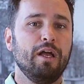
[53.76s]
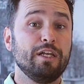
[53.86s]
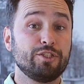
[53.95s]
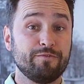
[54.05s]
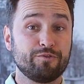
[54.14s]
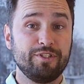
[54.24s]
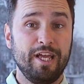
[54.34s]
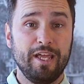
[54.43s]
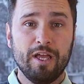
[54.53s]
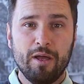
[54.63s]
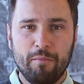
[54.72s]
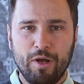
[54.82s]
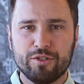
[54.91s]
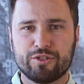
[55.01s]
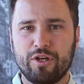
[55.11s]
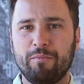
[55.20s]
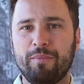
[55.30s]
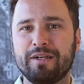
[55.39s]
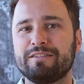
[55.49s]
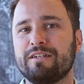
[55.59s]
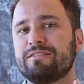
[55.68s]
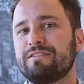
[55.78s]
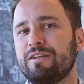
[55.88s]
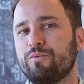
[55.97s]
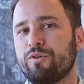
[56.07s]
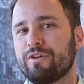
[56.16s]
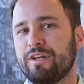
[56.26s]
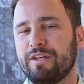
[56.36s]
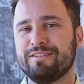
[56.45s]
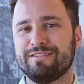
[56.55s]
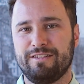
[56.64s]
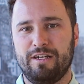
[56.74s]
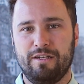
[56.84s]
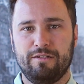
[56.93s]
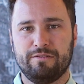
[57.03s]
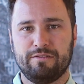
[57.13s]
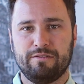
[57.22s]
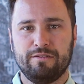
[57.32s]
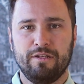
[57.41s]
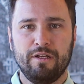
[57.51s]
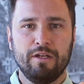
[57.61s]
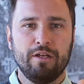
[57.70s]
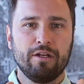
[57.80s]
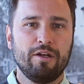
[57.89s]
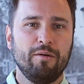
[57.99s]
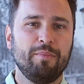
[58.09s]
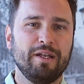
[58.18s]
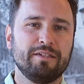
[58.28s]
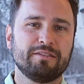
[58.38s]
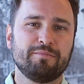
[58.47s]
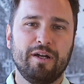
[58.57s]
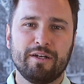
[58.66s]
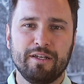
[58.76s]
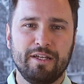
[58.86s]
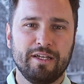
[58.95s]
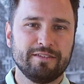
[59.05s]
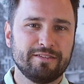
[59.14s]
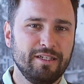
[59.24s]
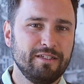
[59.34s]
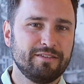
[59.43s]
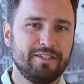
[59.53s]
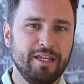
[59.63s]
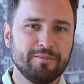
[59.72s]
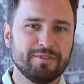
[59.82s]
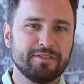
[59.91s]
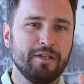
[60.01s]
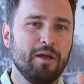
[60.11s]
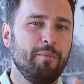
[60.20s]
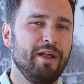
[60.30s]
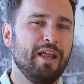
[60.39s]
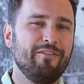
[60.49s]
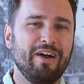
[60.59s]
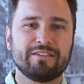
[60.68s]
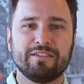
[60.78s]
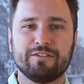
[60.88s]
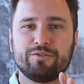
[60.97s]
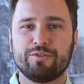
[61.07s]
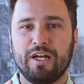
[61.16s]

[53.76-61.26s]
As of today, most companies are still working in silos. Companies, marketing and sales teams might have access to